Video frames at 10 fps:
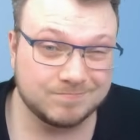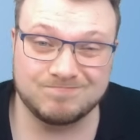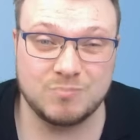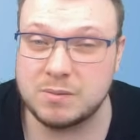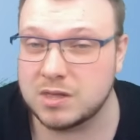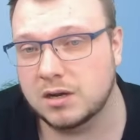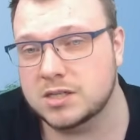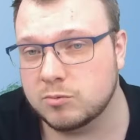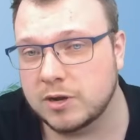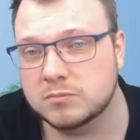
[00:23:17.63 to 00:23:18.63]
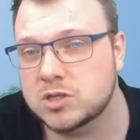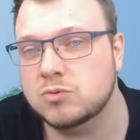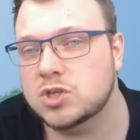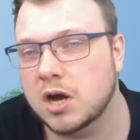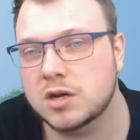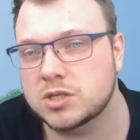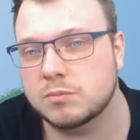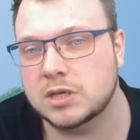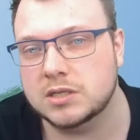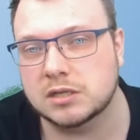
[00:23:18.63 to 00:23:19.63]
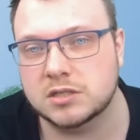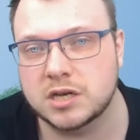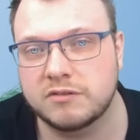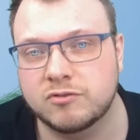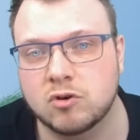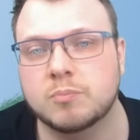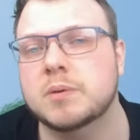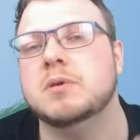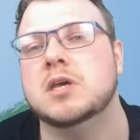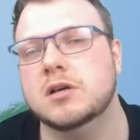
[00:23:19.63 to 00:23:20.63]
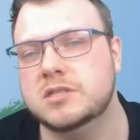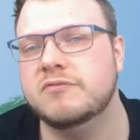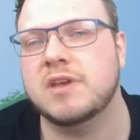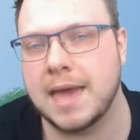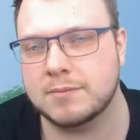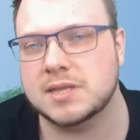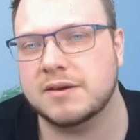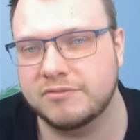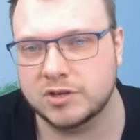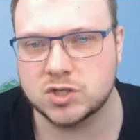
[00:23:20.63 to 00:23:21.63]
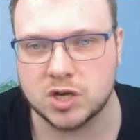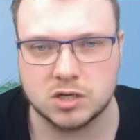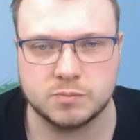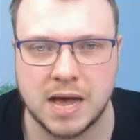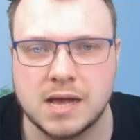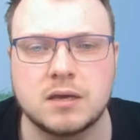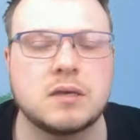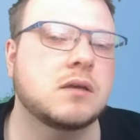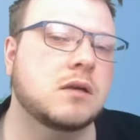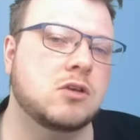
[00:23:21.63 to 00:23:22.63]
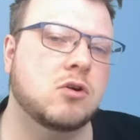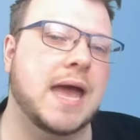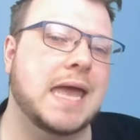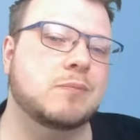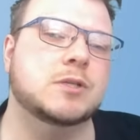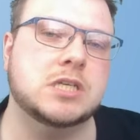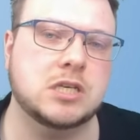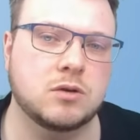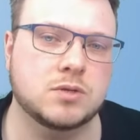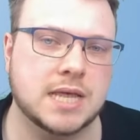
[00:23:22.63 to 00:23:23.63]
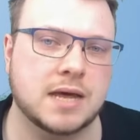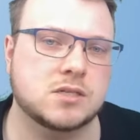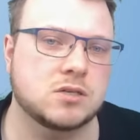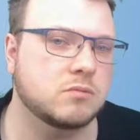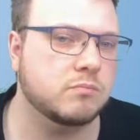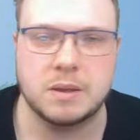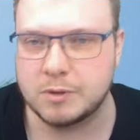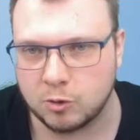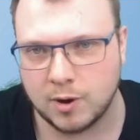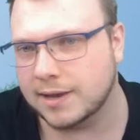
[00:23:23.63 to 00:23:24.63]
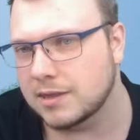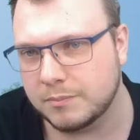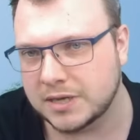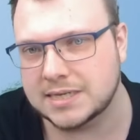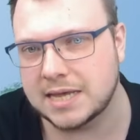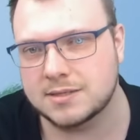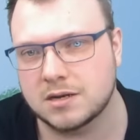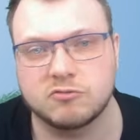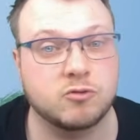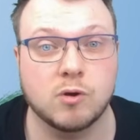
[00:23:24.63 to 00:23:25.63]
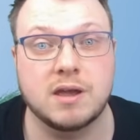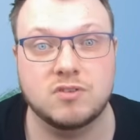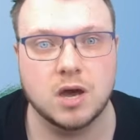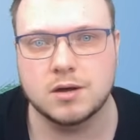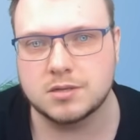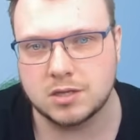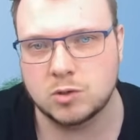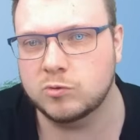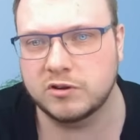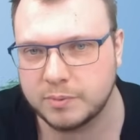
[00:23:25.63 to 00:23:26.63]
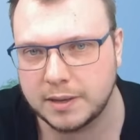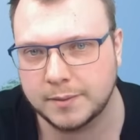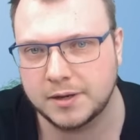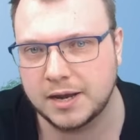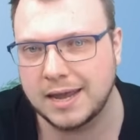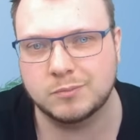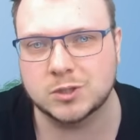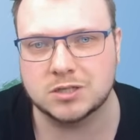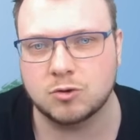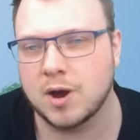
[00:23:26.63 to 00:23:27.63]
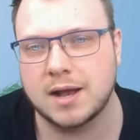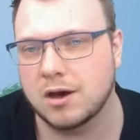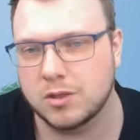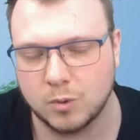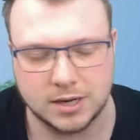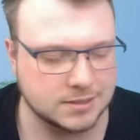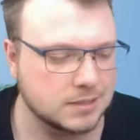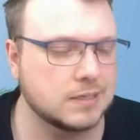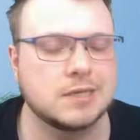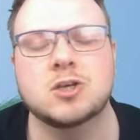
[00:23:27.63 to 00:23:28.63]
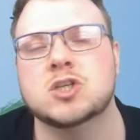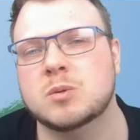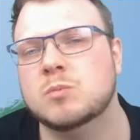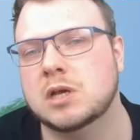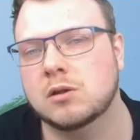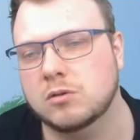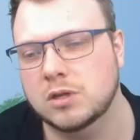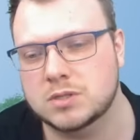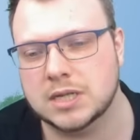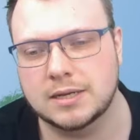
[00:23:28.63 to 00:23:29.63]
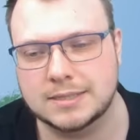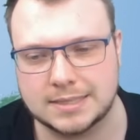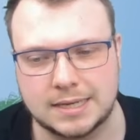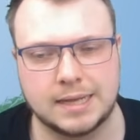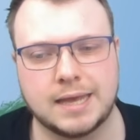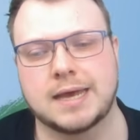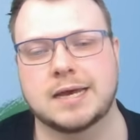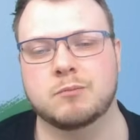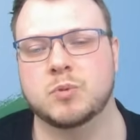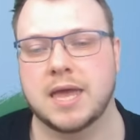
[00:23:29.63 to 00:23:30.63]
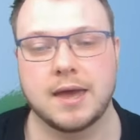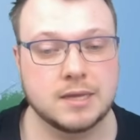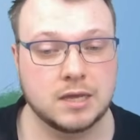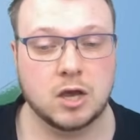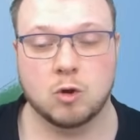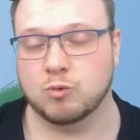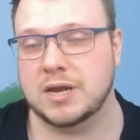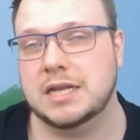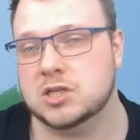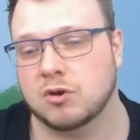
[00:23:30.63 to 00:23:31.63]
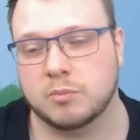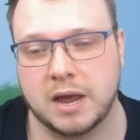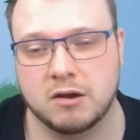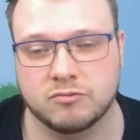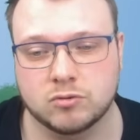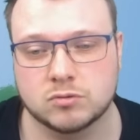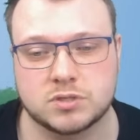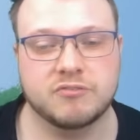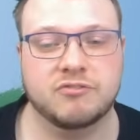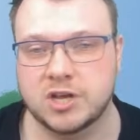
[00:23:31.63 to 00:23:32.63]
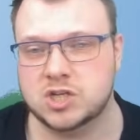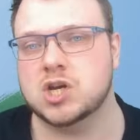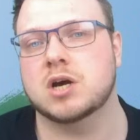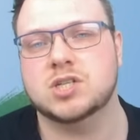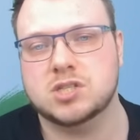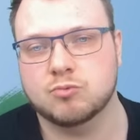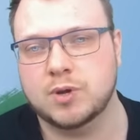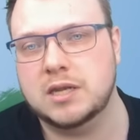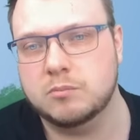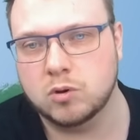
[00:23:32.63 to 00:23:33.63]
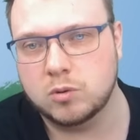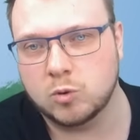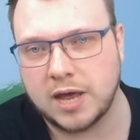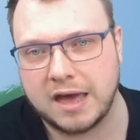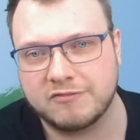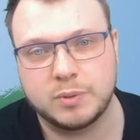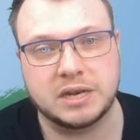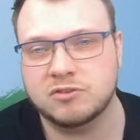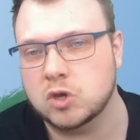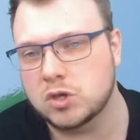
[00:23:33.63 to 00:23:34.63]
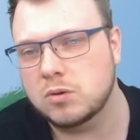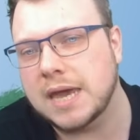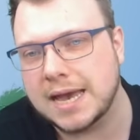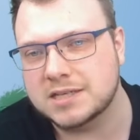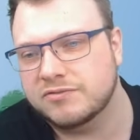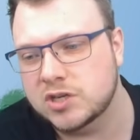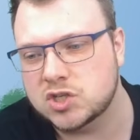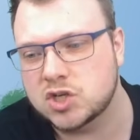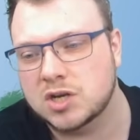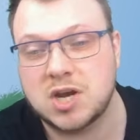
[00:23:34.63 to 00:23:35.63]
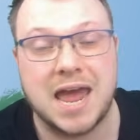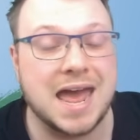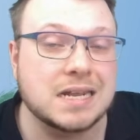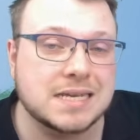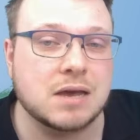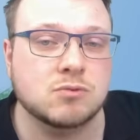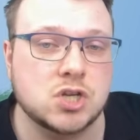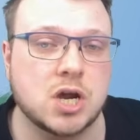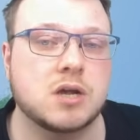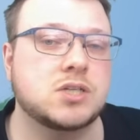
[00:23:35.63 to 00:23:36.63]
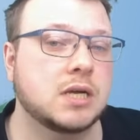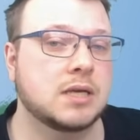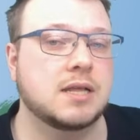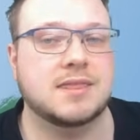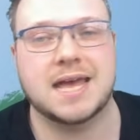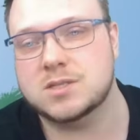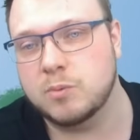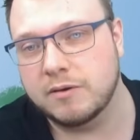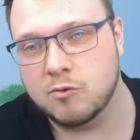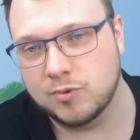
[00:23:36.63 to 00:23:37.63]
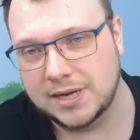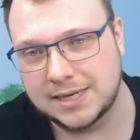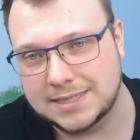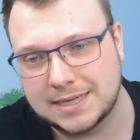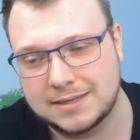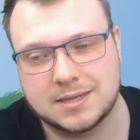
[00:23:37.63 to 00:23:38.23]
Maybe the Knights of the Realm don't charge something until turn 4, but because you've kept that first charge back, you're able to use that to maybe crack that big Death Star of Graveguard that you wouldn't have been able to crack otherwise. Something along those lines. But yeah, a really strong pair of rules. First charge is the really important one to have, but if your unit has first charge and counter charge, that's where it really sings.